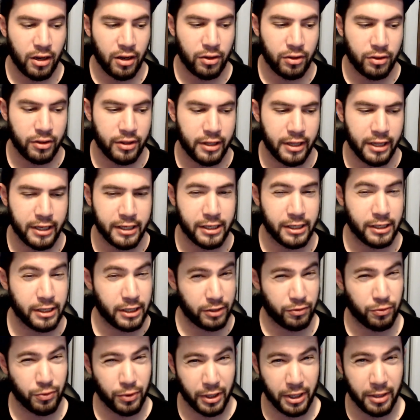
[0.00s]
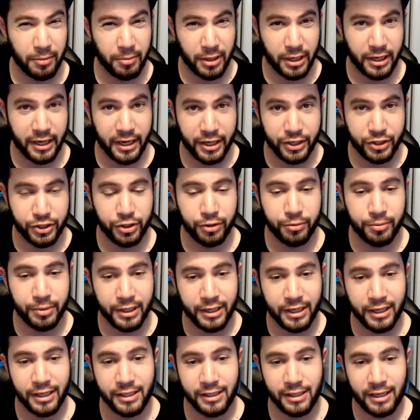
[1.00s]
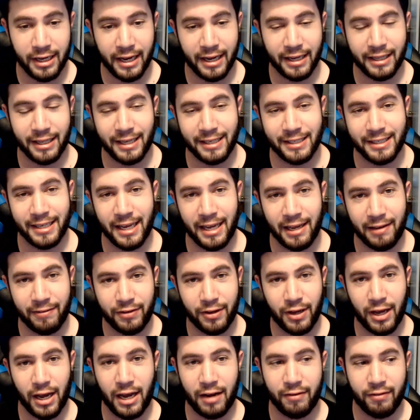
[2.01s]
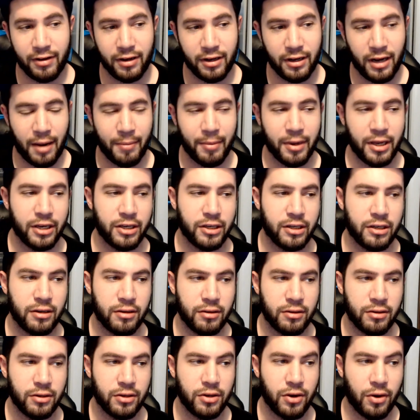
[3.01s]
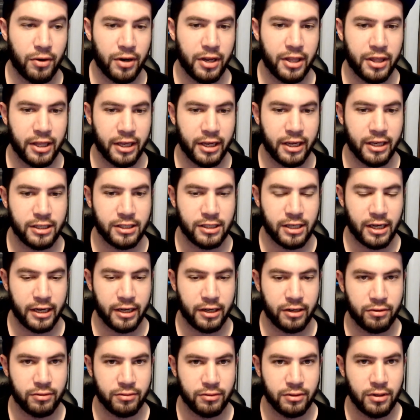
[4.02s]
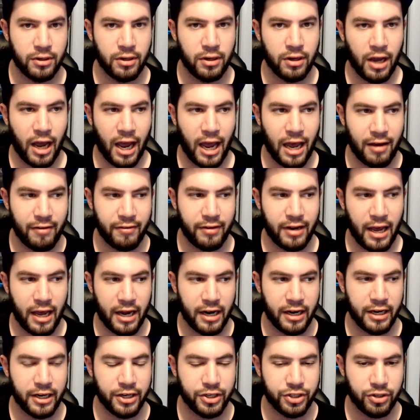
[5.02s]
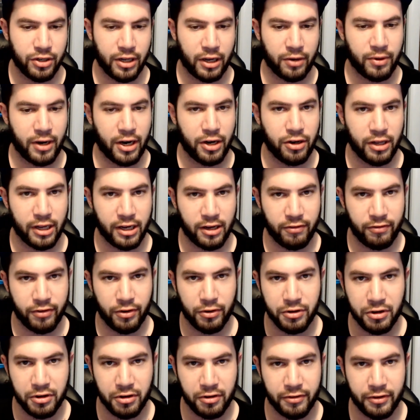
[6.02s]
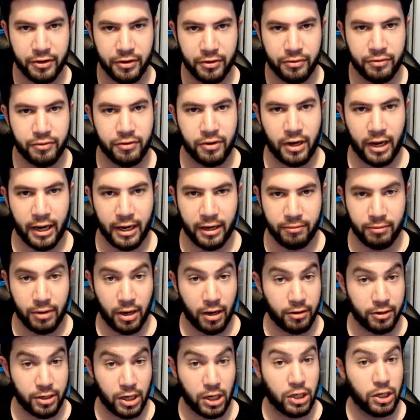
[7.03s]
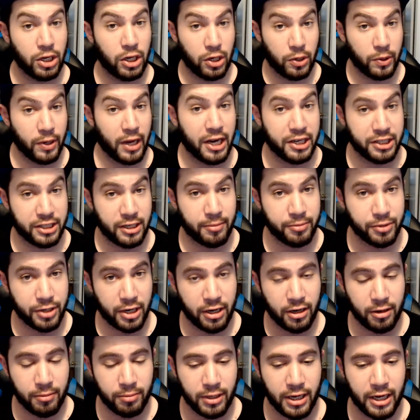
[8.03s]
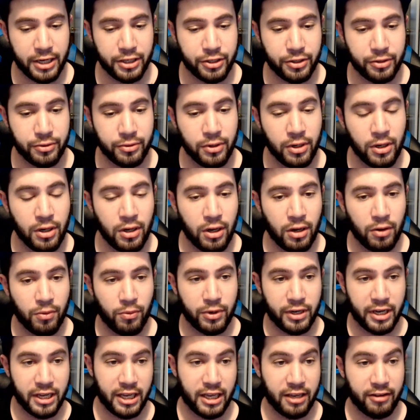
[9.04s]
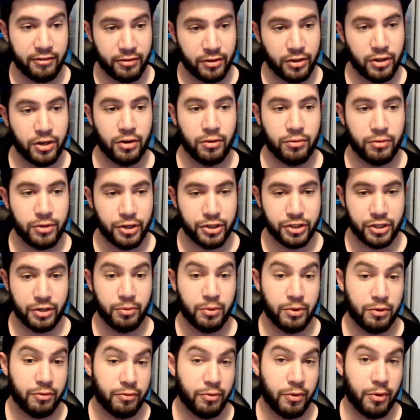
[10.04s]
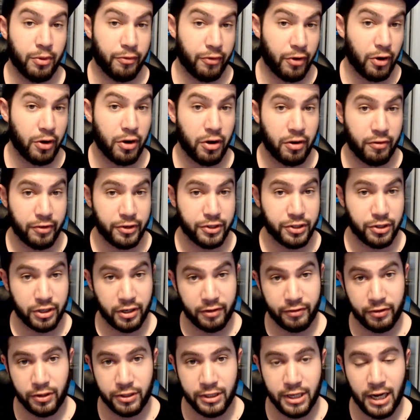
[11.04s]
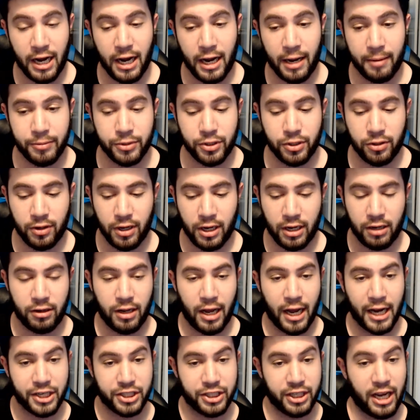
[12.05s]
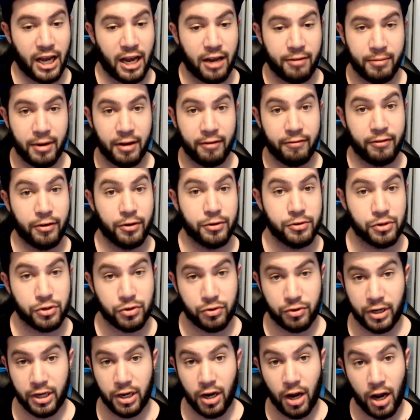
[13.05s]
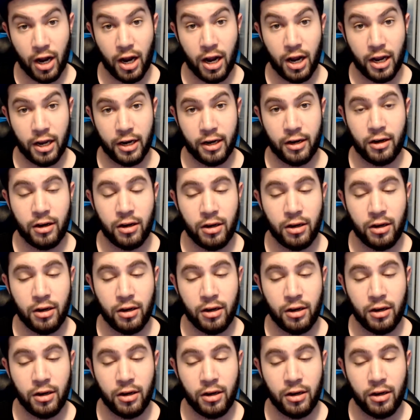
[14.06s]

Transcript: this is a really big issue because, like, let's say if you have I mean, the only thing is, like, I haven't had an issue like when I do like a phone interview for like a location I'm trying to apply to. When they give, usually with phone interviews, they'll give you a time, so I'll actually have my phone screen on